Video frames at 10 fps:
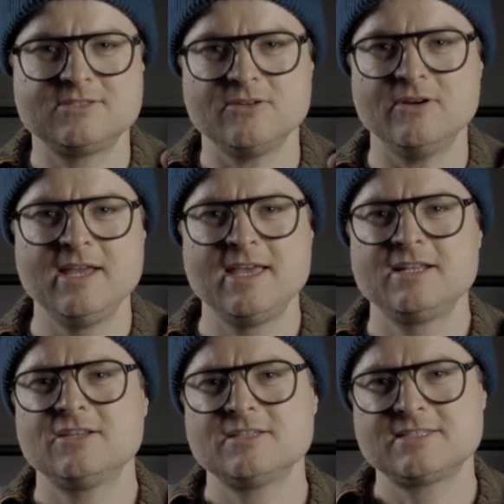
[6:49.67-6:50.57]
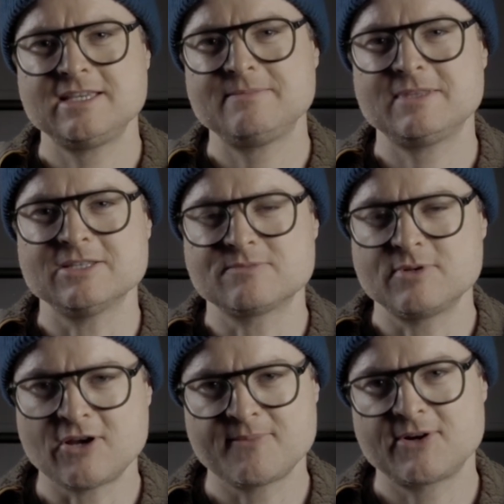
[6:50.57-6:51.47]
So it does seem that the
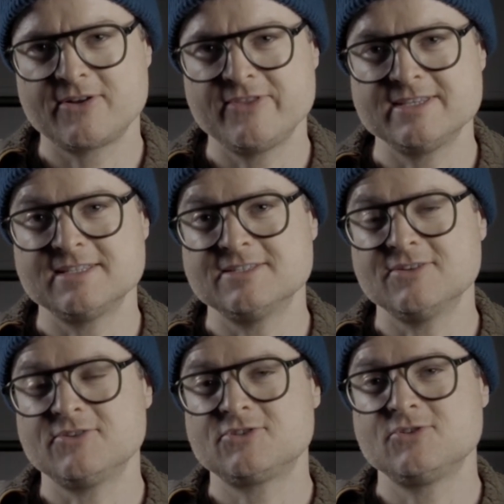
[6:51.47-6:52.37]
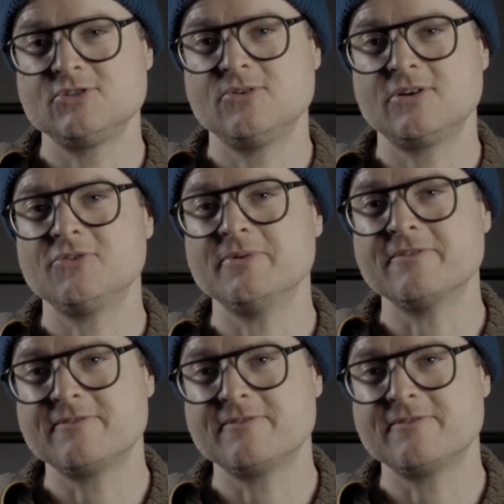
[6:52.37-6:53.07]
speedometer on this it shows you going a little bit